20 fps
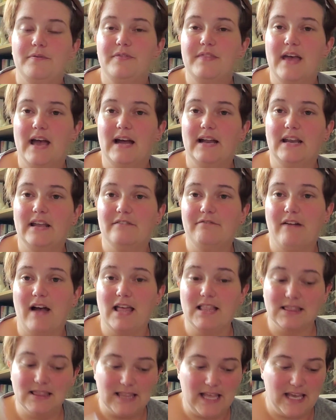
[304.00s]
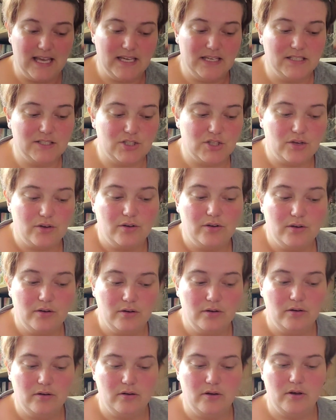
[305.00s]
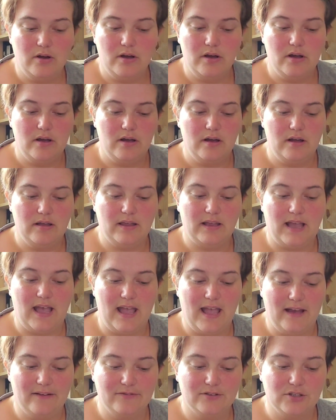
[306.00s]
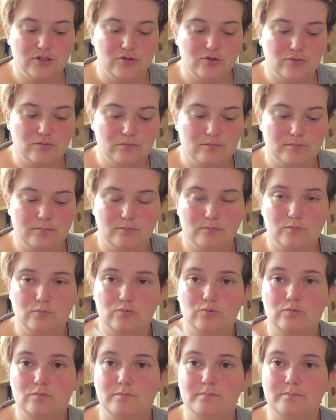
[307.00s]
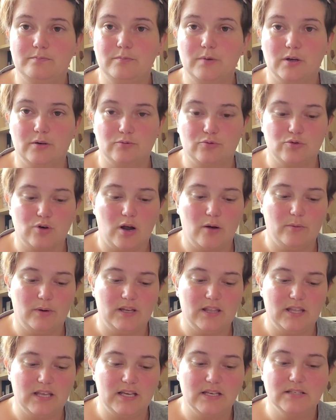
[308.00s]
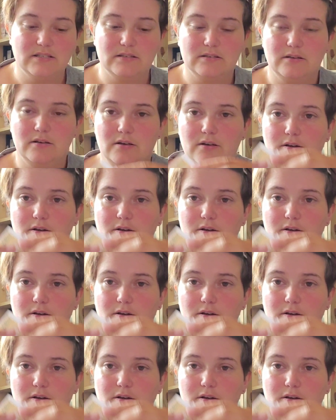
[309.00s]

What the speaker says: that if I land, like, I have to, you know, draw one of these.